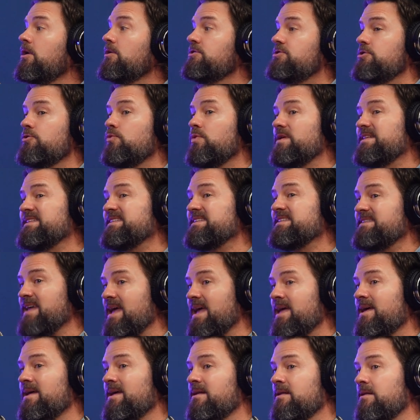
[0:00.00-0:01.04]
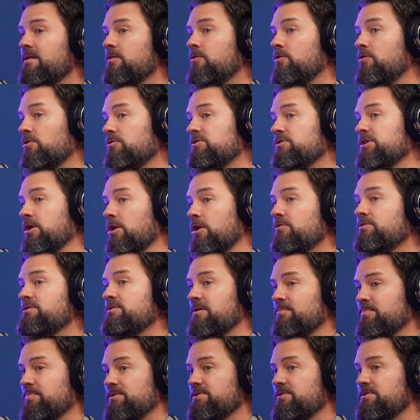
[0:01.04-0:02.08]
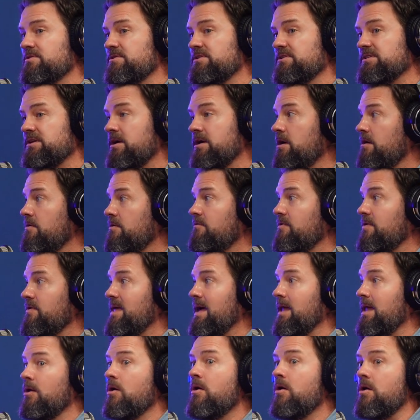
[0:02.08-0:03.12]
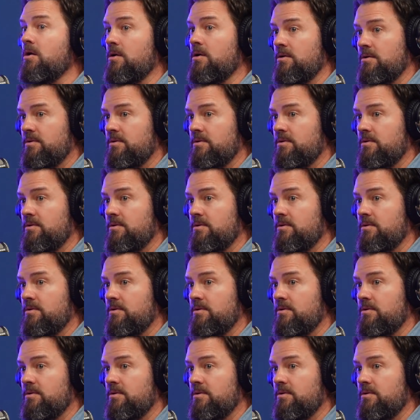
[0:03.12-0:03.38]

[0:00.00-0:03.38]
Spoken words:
to withstand those low temperatures for that long.